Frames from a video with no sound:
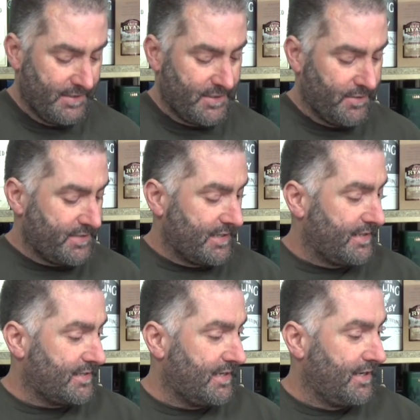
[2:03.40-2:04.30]
So it
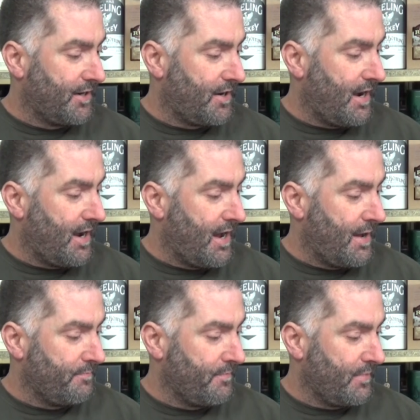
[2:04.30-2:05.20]
says here,
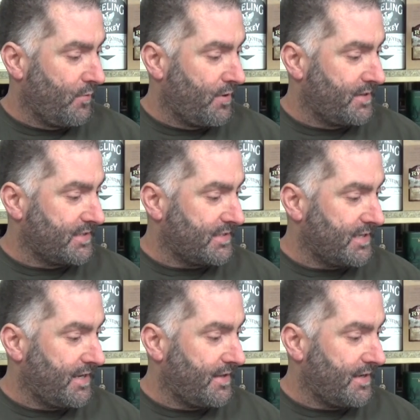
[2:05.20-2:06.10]
um, where does it
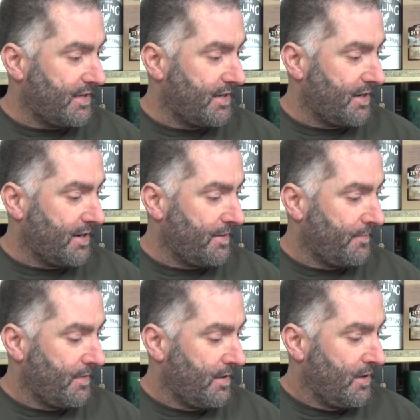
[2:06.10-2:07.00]
say that here?
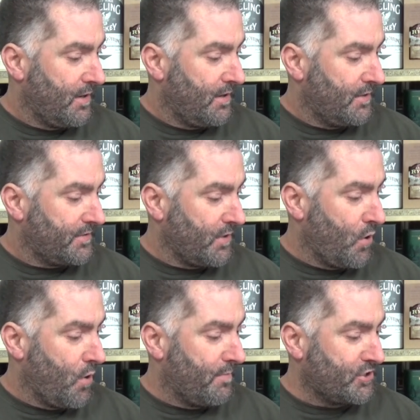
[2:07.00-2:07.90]

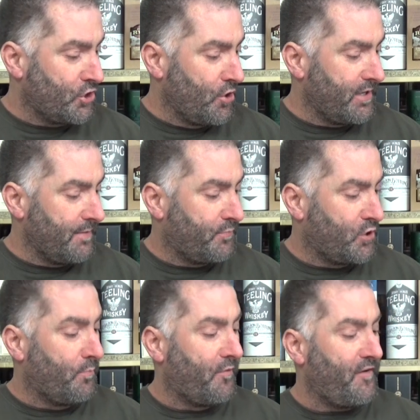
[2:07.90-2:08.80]
So matured in,
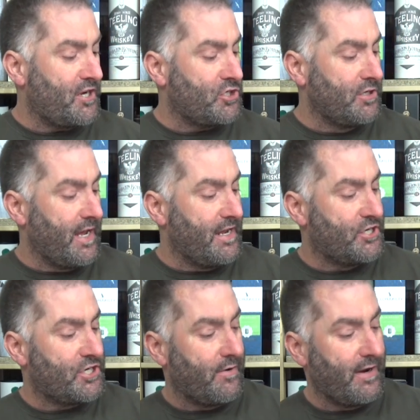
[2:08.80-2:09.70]
to perfection
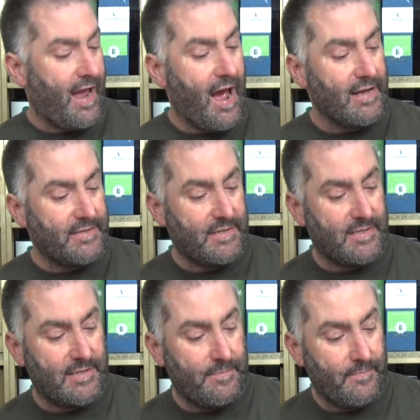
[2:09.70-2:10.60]
in sherry
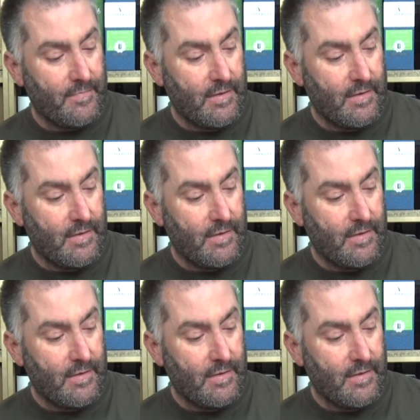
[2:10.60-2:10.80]
casks.